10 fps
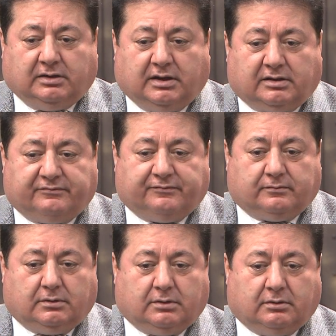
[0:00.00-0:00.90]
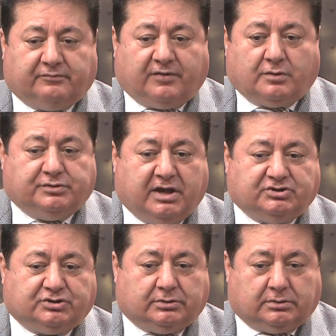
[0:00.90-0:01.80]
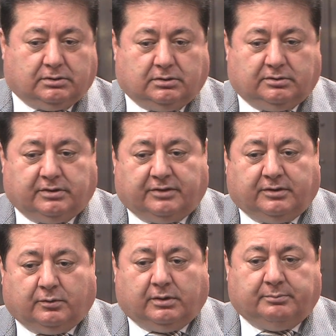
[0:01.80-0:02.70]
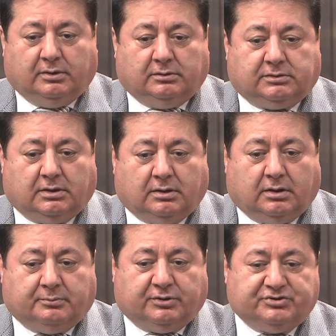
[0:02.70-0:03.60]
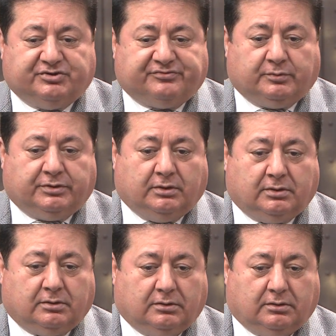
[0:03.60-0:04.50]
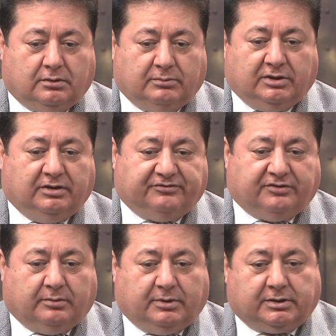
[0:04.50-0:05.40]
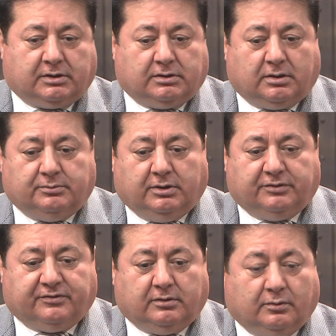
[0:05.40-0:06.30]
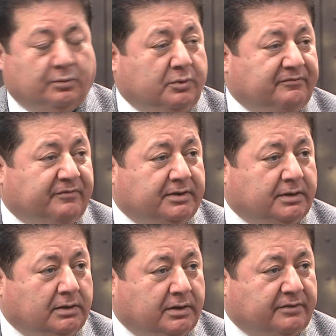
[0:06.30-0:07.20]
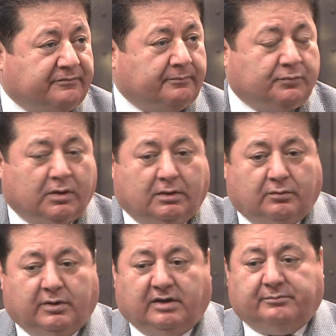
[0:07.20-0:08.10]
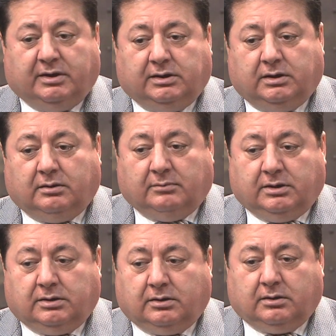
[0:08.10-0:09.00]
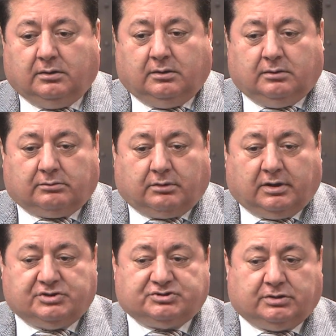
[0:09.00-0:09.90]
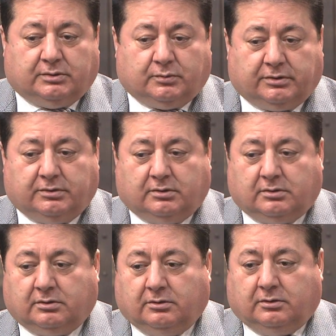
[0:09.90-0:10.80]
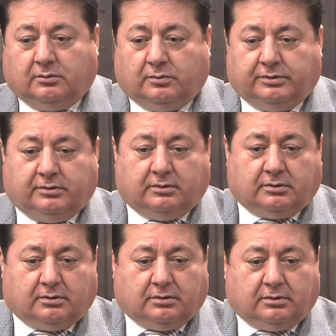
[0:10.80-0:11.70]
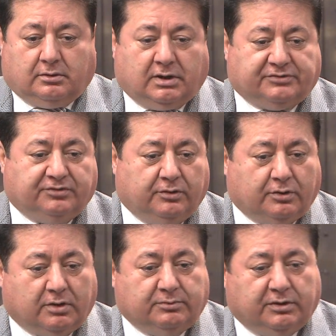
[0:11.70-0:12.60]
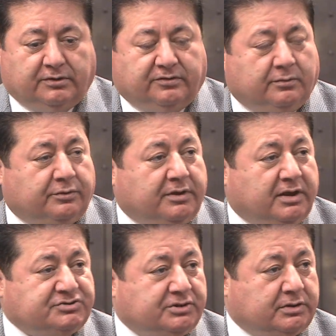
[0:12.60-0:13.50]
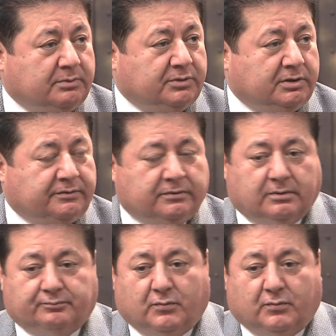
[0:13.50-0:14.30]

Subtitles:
lot of foundation that they want to build bridges with the Middle Eastern American community. When we invite a lot of them, we have many relation with the Latino community, with the Asian community,